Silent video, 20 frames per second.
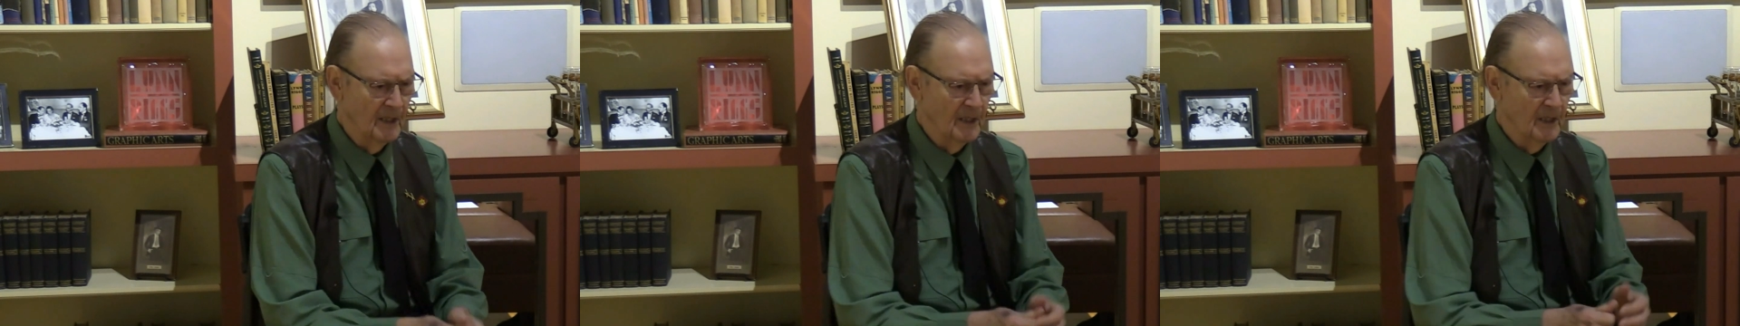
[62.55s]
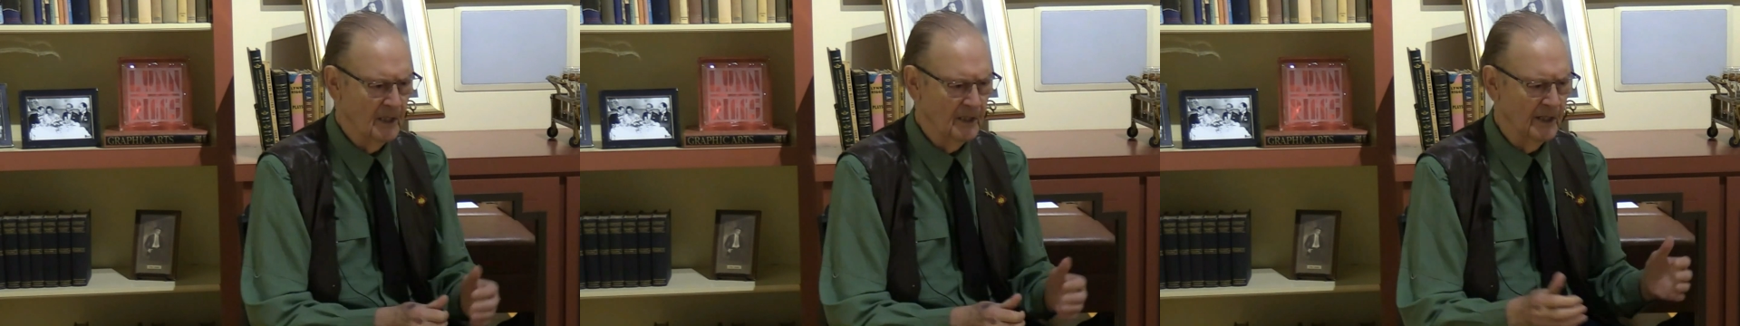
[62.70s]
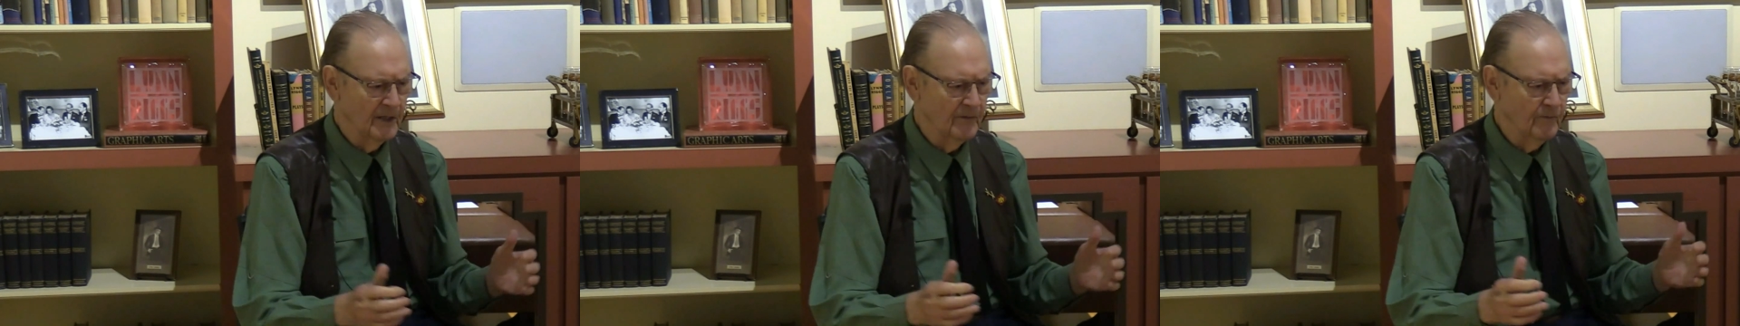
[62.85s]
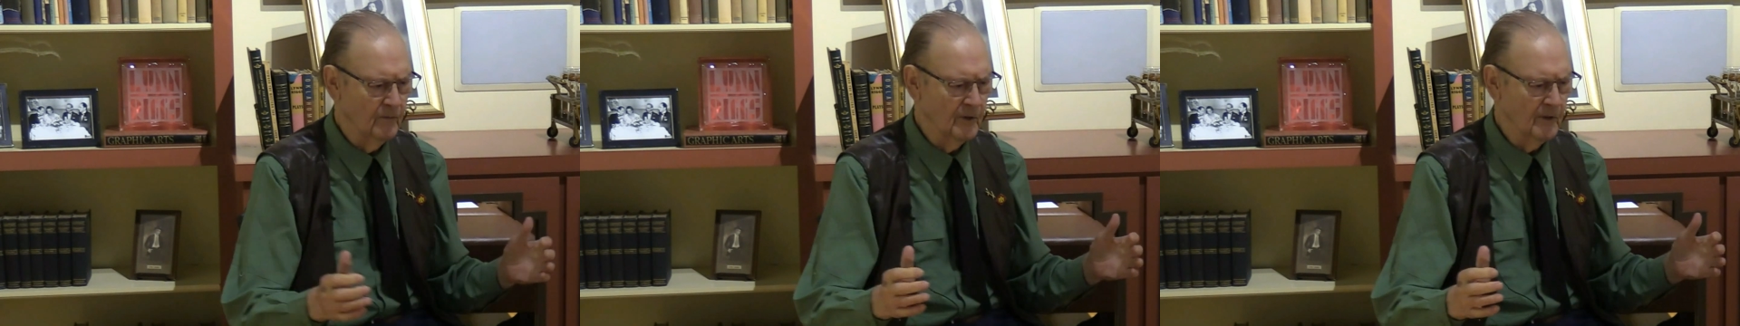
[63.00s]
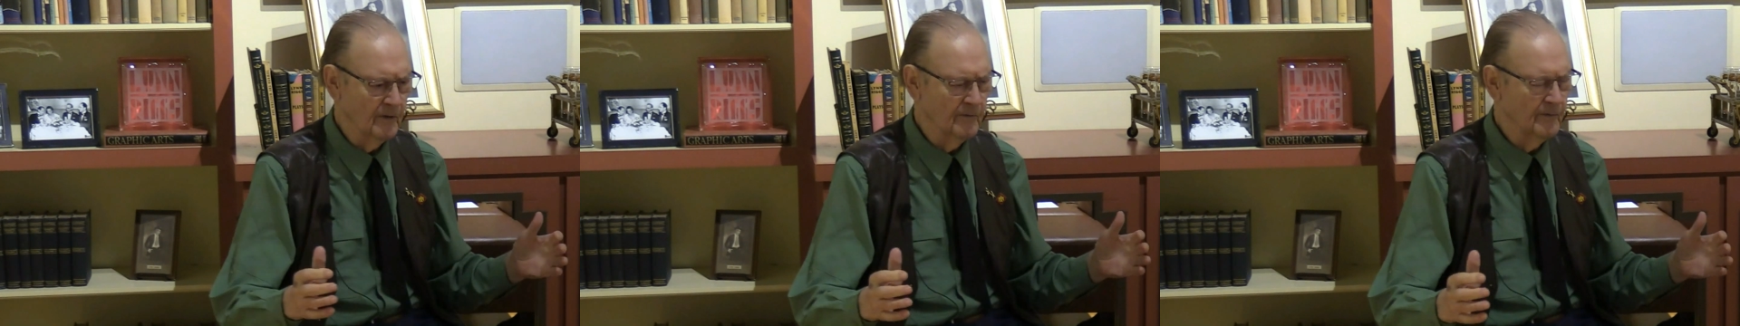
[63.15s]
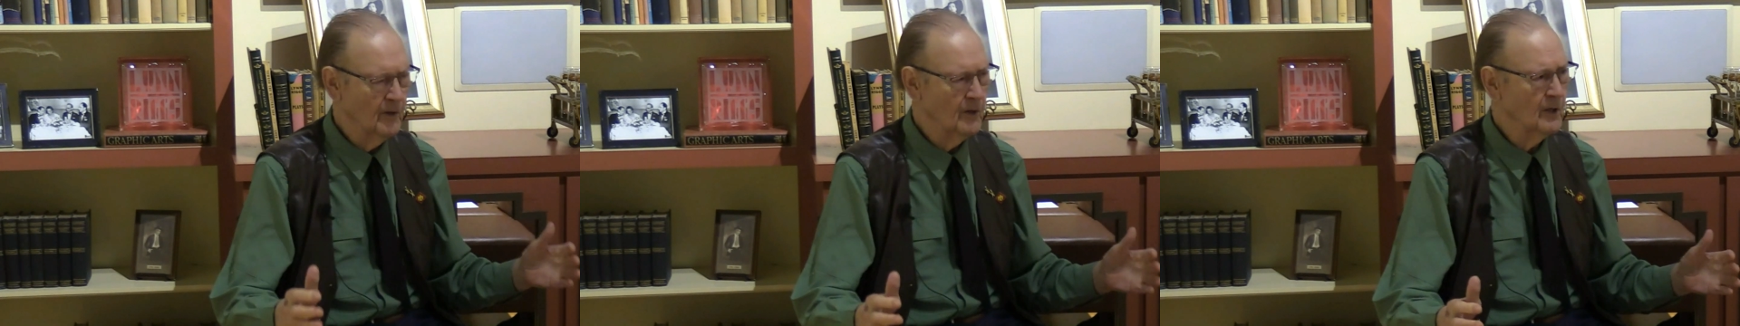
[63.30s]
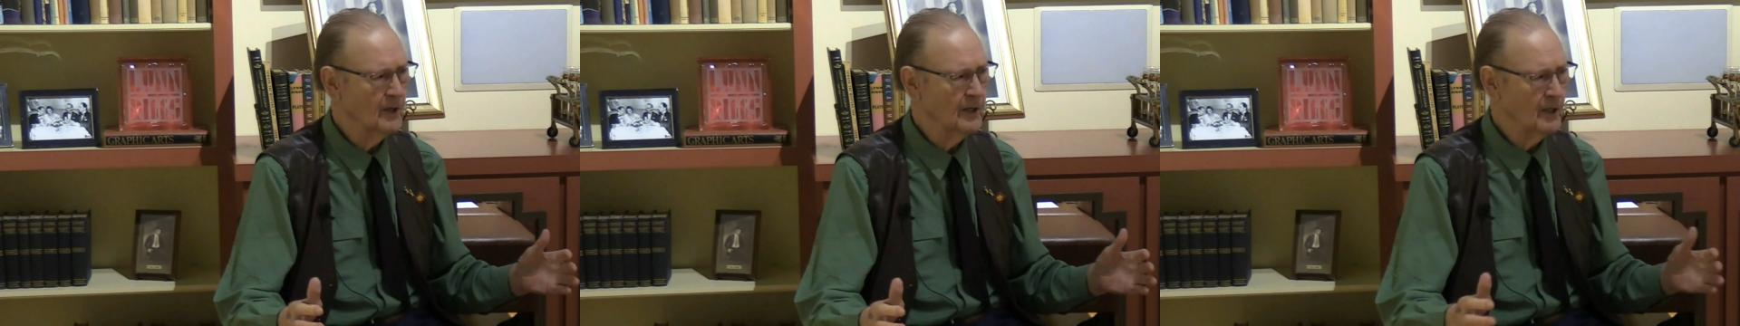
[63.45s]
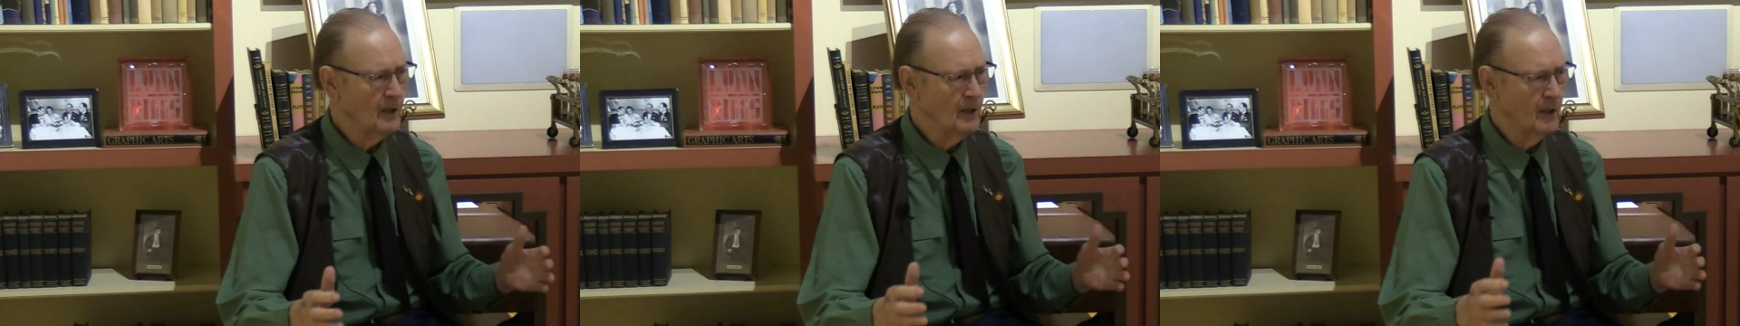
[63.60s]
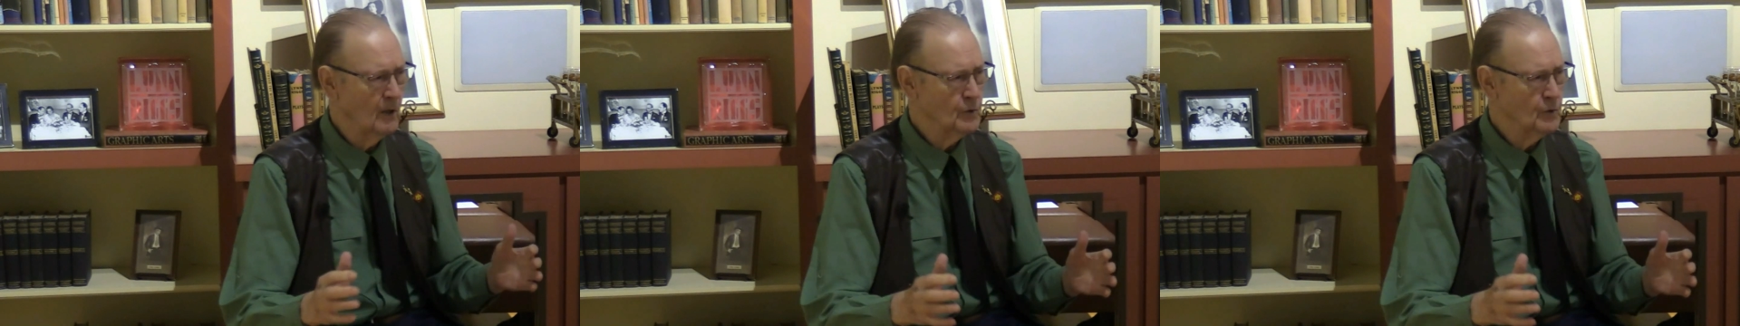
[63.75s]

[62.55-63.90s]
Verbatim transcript: that were very close